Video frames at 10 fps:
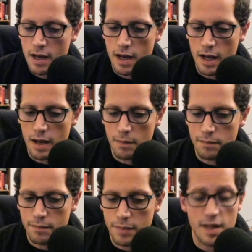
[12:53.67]
But
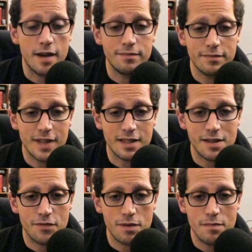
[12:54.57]
yeah, that's
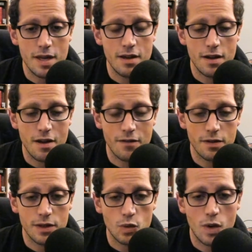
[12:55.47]
it from me for
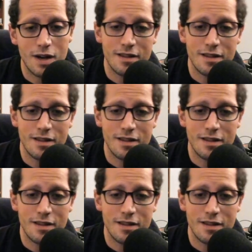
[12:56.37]
this one.